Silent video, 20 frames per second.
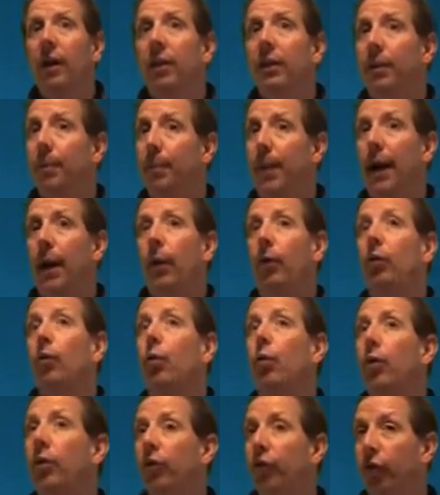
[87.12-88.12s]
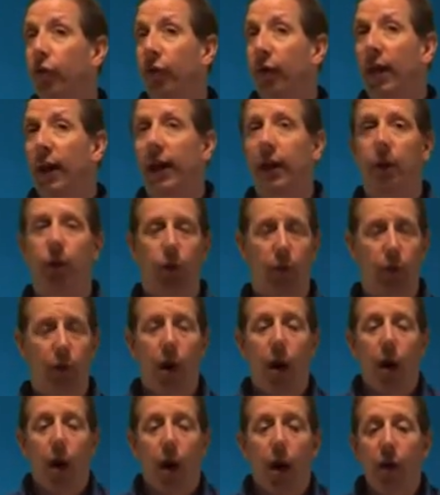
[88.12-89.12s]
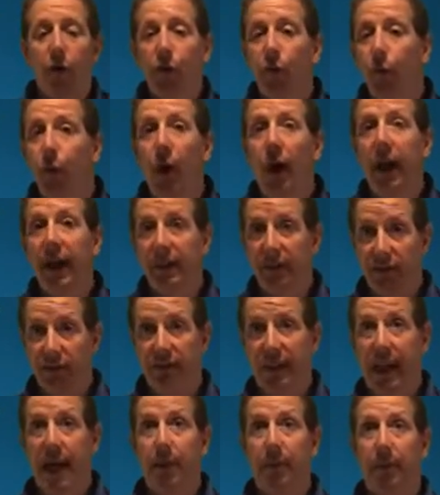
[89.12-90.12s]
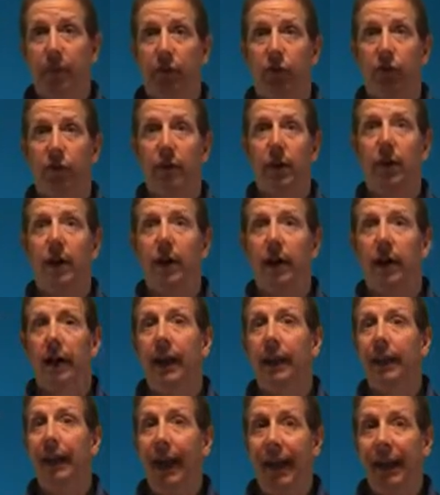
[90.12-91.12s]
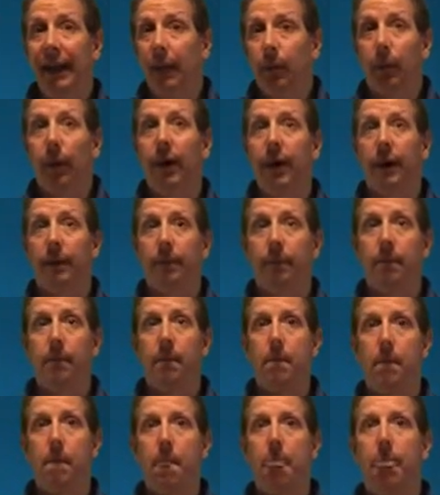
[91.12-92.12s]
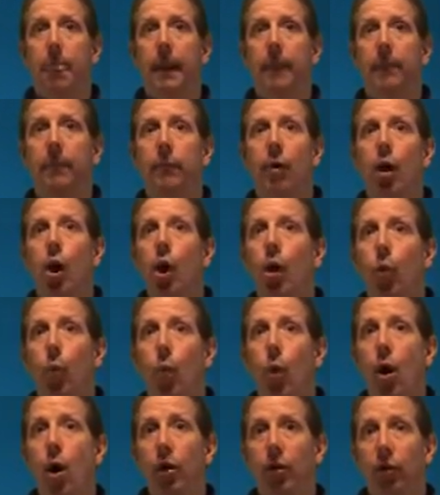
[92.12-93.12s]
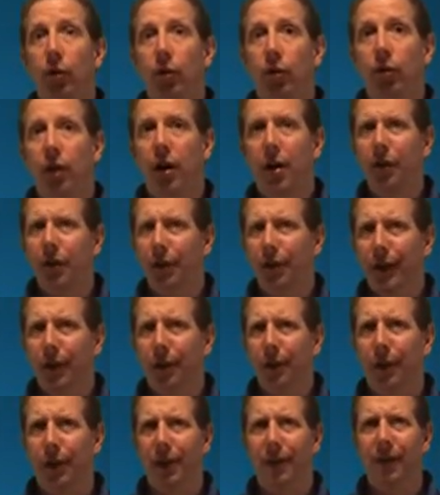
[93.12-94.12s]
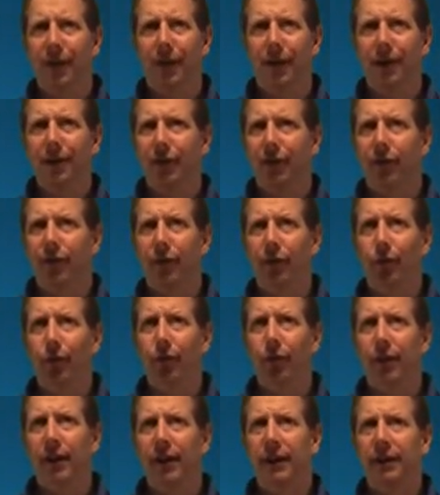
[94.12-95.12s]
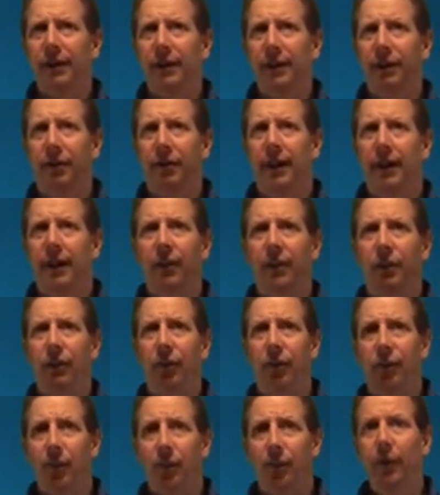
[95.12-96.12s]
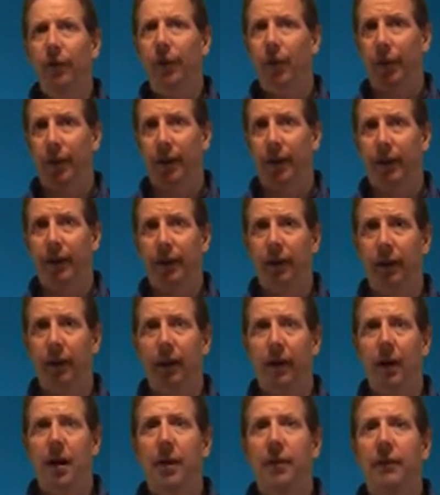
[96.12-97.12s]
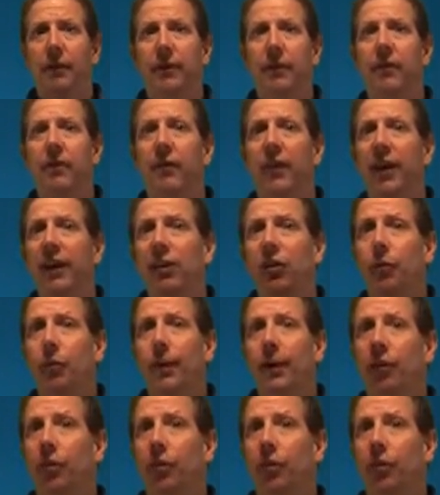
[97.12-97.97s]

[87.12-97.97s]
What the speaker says: The power cord is frayed or otherwise damaged in any way. Water or other liquid is on the floor around the device or spilled on it. The device has been